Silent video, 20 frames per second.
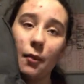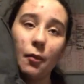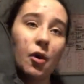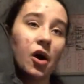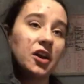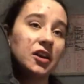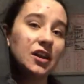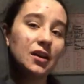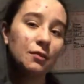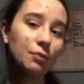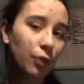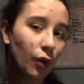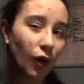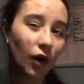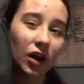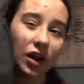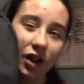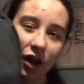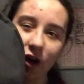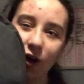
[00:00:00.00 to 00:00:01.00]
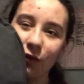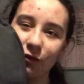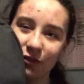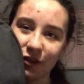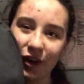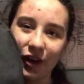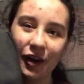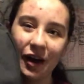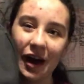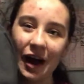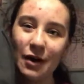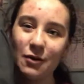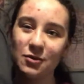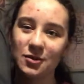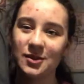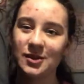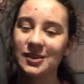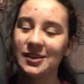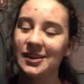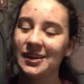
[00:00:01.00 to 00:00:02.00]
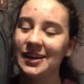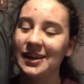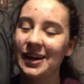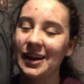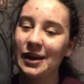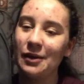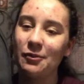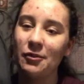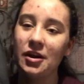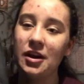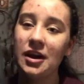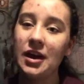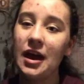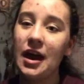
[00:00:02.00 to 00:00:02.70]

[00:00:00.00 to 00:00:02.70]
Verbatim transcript: but I did put a lot of hours into the game.